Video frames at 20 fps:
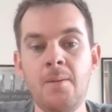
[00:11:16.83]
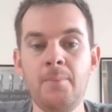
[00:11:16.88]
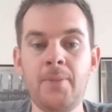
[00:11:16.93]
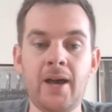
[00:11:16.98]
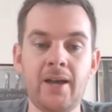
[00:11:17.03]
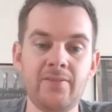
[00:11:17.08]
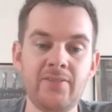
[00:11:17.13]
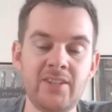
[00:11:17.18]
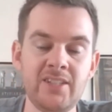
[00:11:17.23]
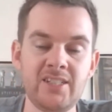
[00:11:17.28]

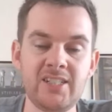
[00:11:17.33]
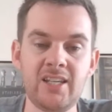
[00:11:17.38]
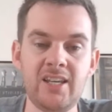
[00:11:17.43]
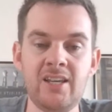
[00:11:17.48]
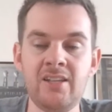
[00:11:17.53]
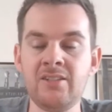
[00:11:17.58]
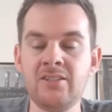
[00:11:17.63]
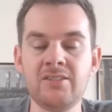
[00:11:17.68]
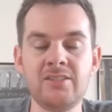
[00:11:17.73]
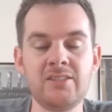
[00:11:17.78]
But in,
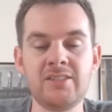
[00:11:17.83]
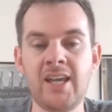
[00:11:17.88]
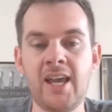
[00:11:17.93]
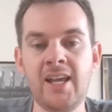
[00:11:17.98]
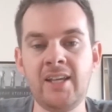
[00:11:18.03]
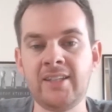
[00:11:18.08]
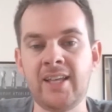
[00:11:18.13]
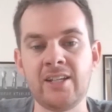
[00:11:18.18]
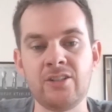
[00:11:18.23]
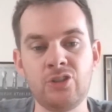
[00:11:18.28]
in
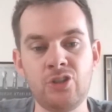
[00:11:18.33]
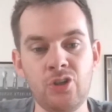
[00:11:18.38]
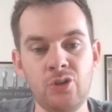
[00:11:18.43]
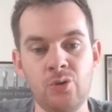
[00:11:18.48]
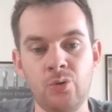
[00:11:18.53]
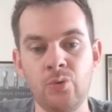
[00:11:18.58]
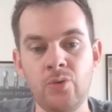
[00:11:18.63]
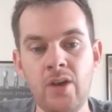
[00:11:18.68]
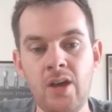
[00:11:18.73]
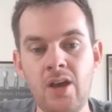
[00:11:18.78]
saying that
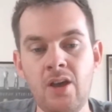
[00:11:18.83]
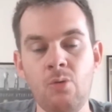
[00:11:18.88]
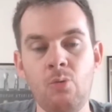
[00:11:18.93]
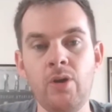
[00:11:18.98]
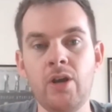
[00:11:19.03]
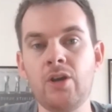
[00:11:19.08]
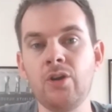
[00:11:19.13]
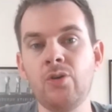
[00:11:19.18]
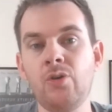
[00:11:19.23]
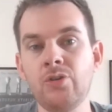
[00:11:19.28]
too,
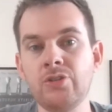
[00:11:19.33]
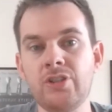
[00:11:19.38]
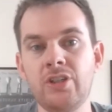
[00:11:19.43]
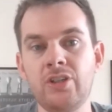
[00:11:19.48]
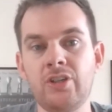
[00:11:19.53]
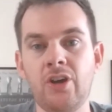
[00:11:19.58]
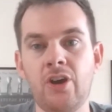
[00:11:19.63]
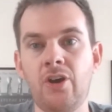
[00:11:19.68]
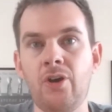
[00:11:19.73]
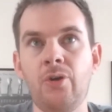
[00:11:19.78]
we could also
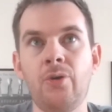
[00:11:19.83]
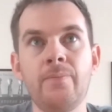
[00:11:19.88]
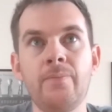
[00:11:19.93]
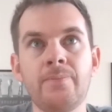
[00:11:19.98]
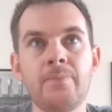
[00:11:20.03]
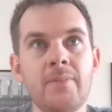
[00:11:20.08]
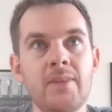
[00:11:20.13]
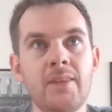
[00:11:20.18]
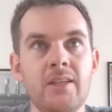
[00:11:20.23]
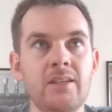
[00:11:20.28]
go
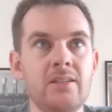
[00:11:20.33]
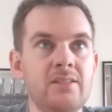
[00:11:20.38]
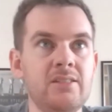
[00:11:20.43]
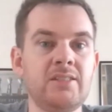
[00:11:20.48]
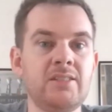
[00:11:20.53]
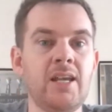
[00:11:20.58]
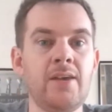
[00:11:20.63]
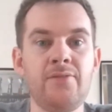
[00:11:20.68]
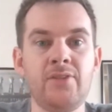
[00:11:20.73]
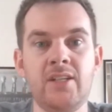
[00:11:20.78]

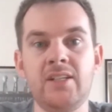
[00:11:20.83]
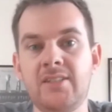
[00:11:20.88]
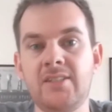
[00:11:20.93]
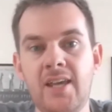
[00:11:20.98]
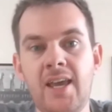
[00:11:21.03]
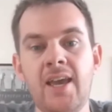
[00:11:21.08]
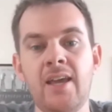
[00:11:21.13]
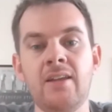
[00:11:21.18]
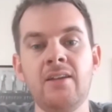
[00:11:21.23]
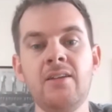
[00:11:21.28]
seven and
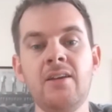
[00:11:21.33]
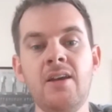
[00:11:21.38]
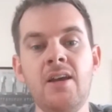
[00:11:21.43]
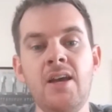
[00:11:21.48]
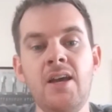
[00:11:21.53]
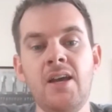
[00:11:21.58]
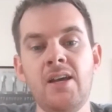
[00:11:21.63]
ten,